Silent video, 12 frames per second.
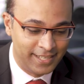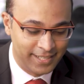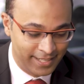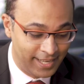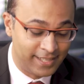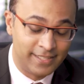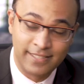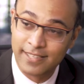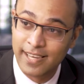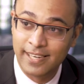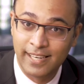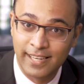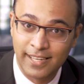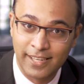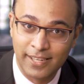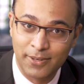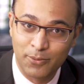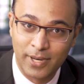Yes,
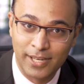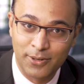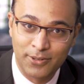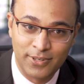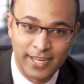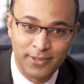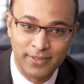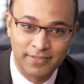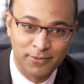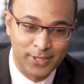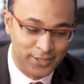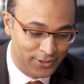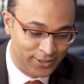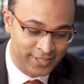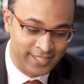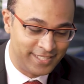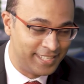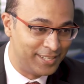sadly, while you try to avoid
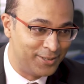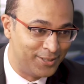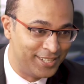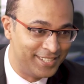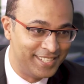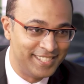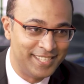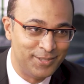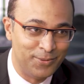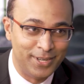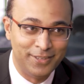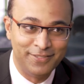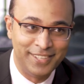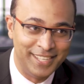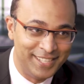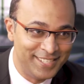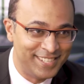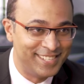doctors and lawyers, this is one of the
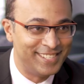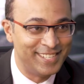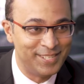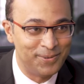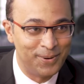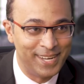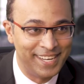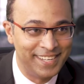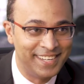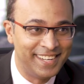instances where...